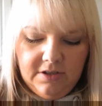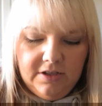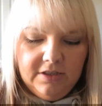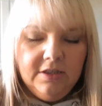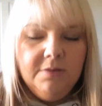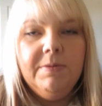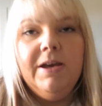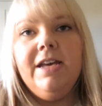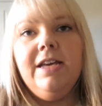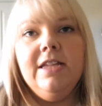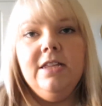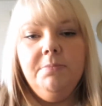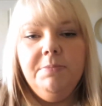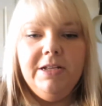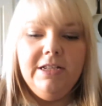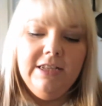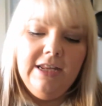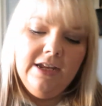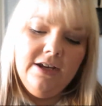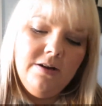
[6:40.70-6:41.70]
You're making a
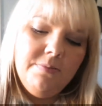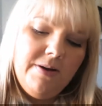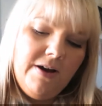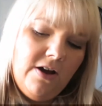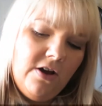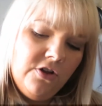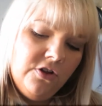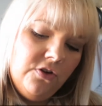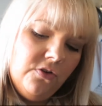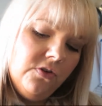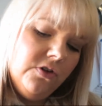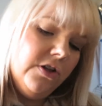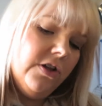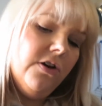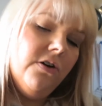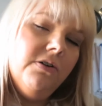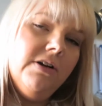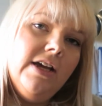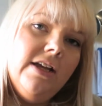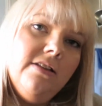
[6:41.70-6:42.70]
big deal about a young
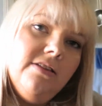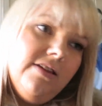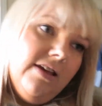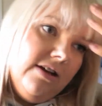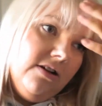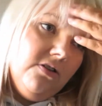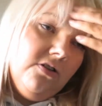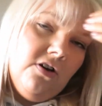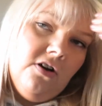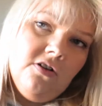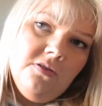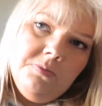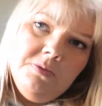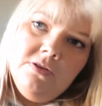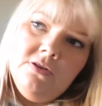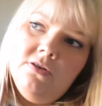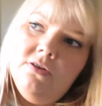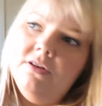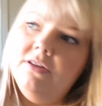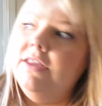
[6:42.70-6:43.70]
girl getting taken to
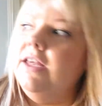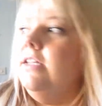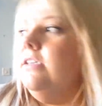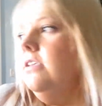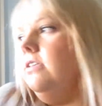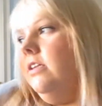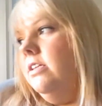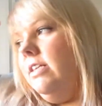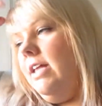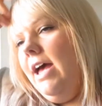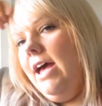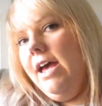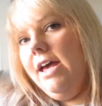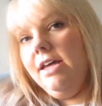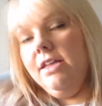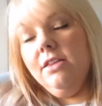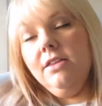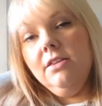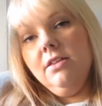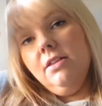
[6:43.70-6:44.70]
hospital. At the end of the
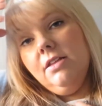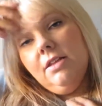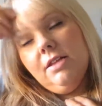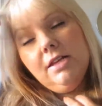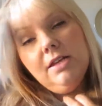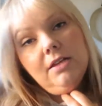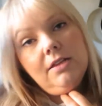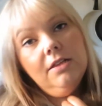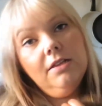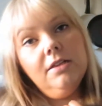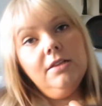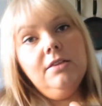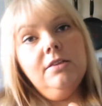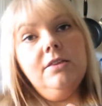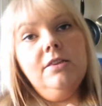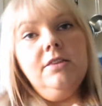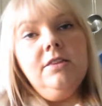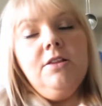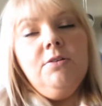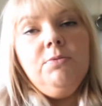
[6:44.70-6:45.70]
day,
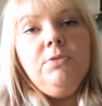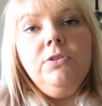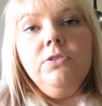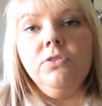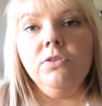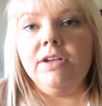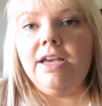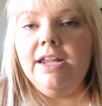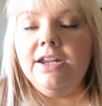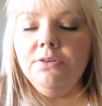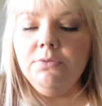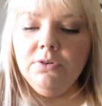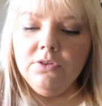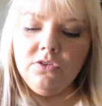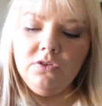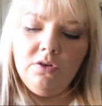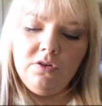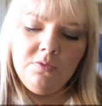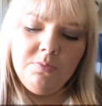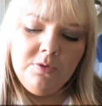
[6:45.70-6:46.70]
they would have took
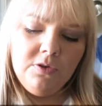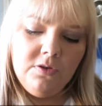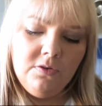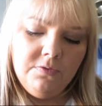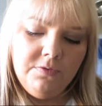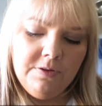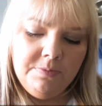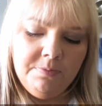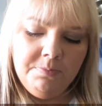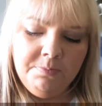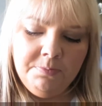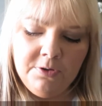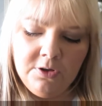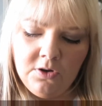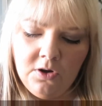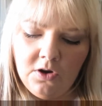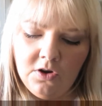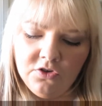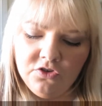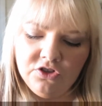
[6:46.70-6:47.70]
anyone to hospital, but
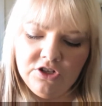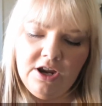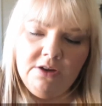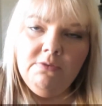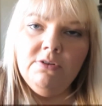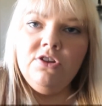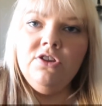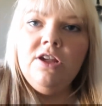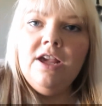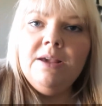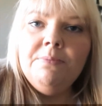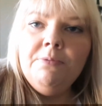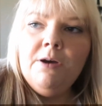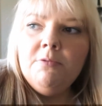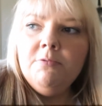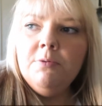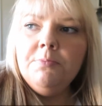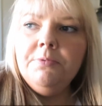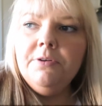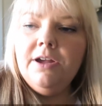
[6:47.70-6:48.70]
precautionary, she
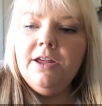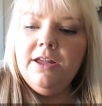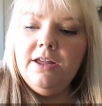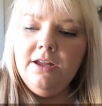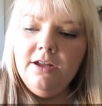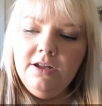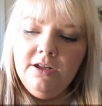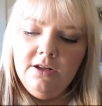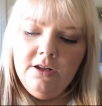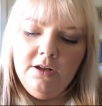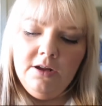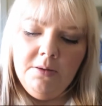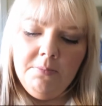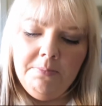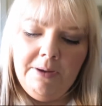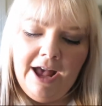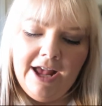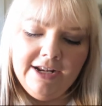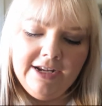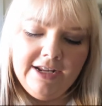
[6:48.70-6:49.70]
probably
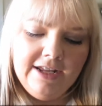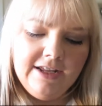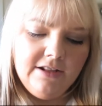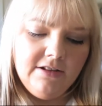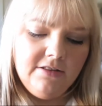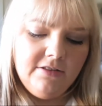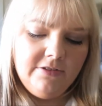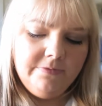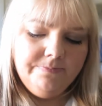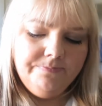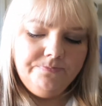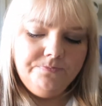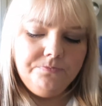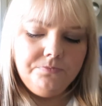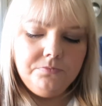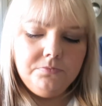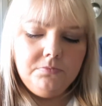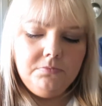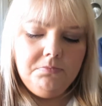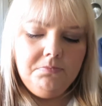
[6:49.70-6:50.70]
panicked.
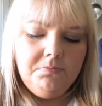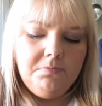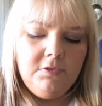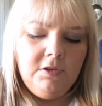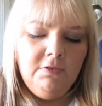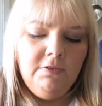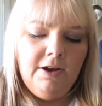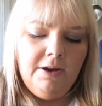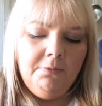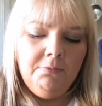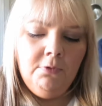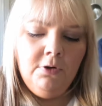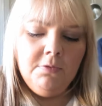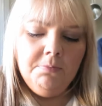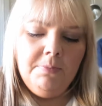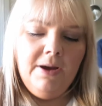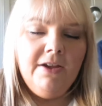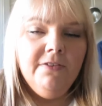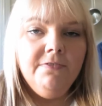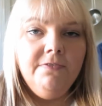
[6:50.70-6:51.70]
Right,
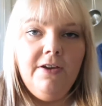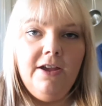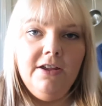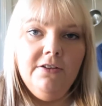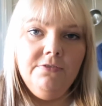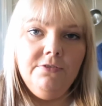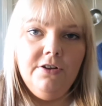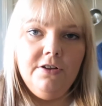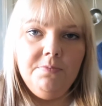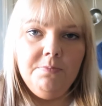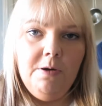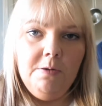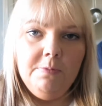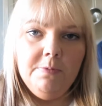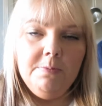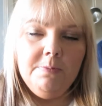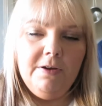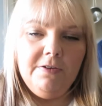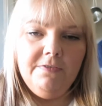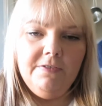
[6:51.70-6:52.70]
what my favourite, it's
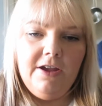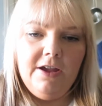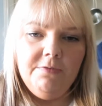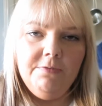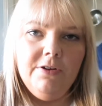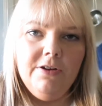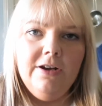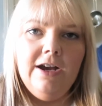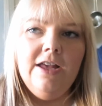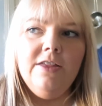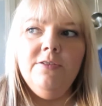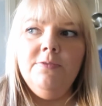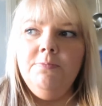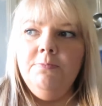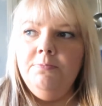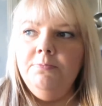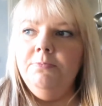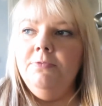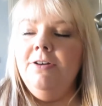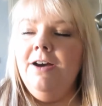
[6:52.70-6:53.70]
probably my favourite.
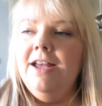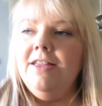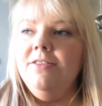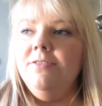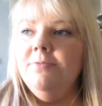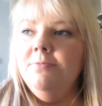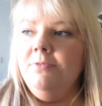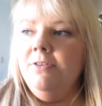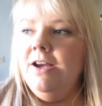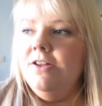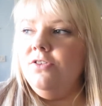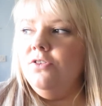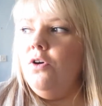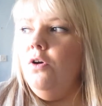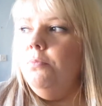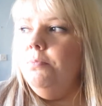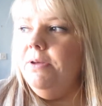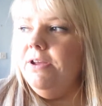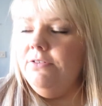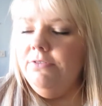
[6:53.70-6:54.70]
Let's
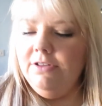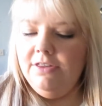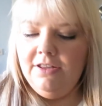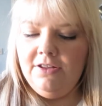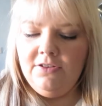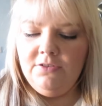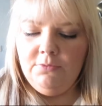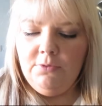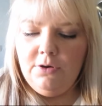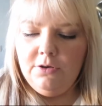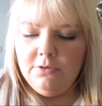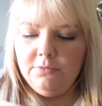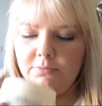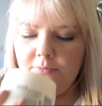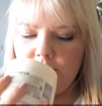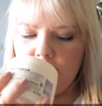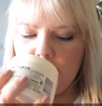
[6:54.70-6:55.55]
go big with this one.